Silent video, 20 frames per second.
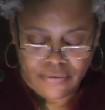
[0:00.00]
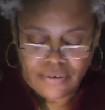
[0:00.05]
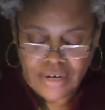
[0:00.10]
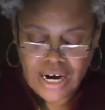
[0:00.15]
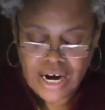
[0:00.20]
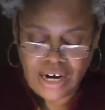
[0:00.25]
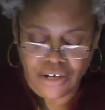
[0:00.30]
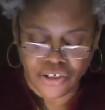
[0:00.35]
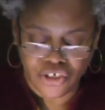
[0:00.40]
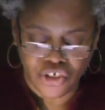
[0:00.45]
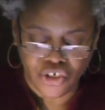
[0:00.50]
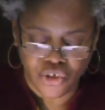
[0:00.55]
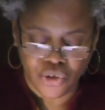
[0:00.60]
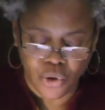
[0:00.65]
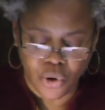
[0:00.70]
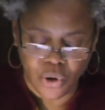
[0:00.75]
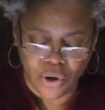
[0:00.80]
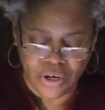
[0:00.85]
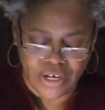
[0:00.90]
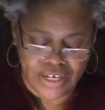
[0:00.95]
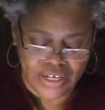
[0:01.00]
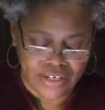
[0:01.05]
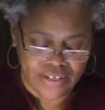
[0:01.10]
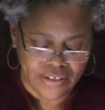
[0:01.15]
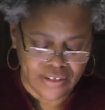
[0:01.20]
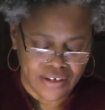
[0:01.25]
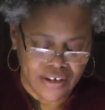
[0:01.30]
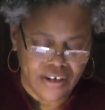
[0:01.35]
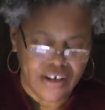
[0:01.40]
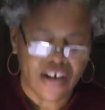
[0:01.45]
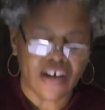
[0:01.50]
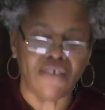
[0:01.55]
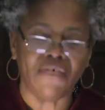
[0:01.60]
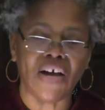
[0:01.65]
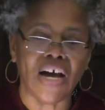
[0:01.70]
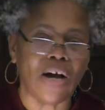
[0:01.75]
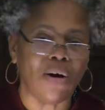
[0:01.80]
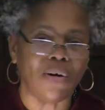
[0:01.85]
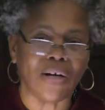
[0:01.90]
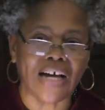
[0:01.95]
our stories of
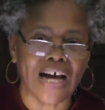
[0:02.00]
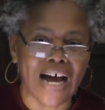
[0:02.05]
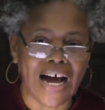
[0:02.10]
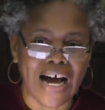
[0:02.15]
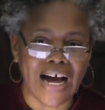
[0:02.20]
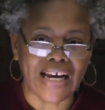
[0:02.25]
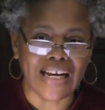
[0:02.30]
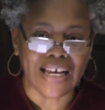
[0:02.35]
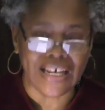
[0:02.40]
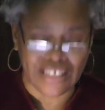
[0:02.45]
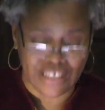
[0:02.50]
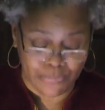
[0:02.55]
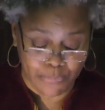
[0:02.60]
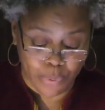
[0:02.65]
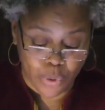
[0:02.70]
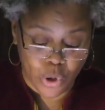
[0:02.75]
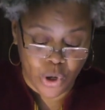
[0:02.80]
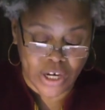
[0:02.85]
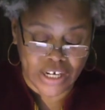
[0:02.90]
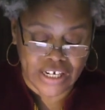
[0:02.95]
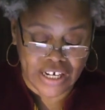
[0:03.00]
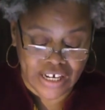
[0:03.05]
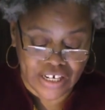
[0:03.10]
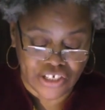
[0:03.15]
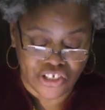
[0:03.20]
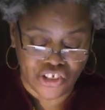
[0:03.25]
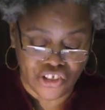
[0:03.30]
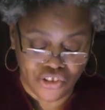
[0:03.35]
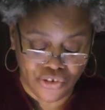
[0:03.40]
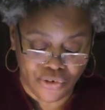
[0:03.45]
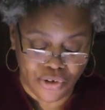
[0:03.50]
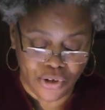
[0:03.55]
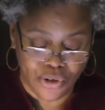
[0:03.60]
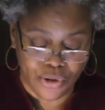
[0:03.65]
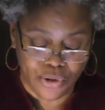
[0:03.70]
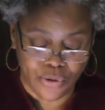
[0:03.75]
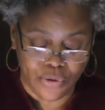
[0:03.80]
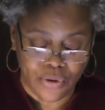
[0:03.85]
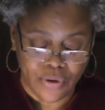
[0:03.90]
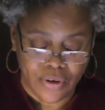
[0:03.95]
how God has brought us
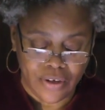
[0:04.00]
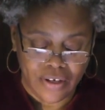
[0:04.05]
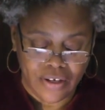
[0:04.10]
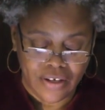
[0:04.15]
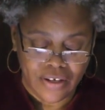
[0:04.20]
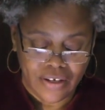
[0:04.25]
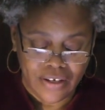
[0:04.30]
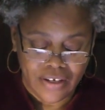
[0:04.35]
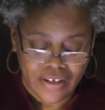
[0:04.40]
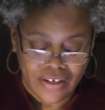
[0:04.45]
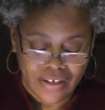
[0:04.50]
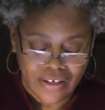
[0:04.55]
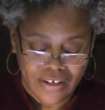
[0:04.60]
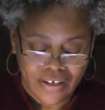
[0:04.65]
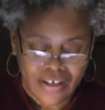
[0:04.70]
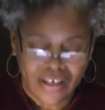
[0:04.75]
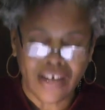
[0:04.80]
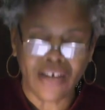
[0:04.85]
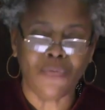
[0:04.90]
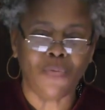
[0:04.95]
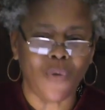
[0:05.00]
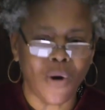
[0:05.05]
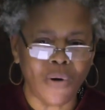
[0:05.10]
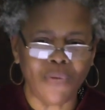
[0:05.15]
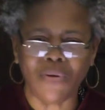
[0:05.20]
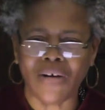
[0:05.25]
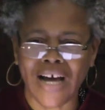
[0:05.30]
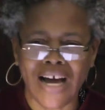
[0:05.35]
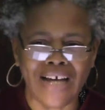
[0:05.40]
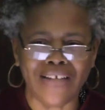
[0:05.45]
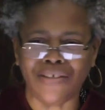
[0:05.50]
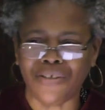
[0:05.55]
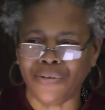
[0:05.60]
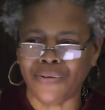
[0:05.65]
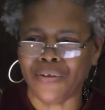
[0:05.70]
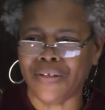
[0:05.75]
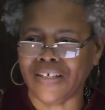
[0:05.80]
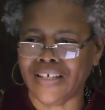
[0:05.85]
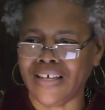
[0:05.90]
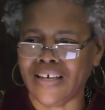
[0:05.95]
through. And won't God
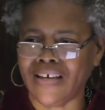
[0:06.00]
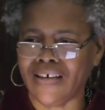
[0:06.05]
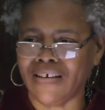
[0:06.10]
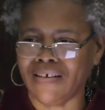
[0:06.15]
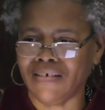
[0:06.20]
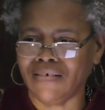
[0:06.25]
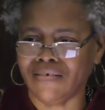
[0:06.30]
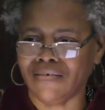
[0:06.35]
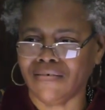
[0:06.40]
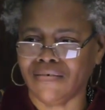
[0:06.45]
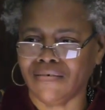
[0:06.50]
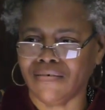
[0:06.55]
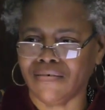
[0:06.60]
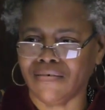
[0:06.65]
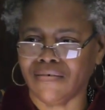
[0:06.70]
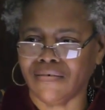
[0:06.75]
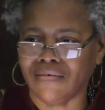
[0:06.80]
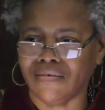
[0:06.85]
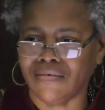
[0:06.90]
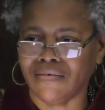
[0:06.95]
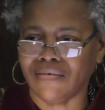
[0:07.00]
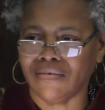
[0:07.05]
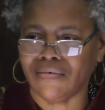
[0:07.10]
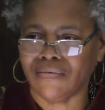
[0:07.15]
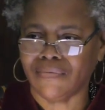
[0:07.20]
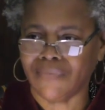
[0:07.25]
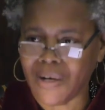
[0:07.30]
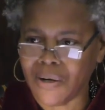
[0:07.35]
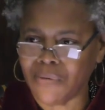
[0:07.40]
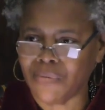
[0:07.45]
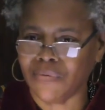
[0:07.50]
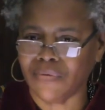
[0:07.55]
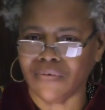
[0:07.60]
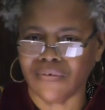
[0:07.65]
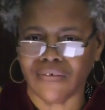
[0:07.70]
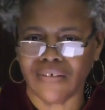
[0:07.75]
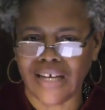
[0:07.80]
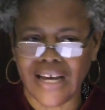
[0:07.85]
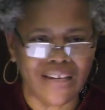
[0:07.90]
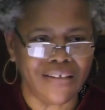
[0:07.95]
do it again? Won't
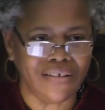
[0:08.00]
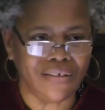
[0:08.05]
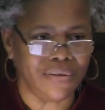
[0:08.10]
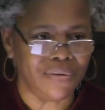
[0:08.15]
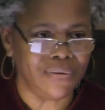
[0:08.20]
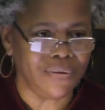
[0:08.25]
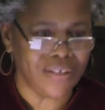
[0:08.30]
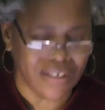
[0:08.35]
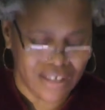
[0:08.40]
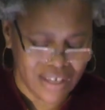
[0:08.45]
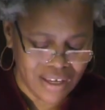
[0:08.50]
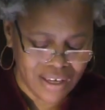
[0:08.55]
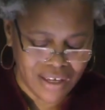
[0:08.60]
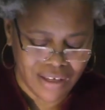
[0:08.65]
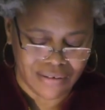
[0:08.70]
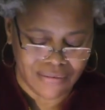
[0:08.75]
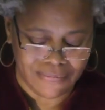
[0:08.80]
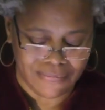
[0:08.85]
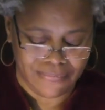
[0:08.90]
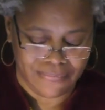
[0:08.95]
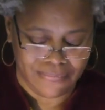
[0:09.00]
God do it again?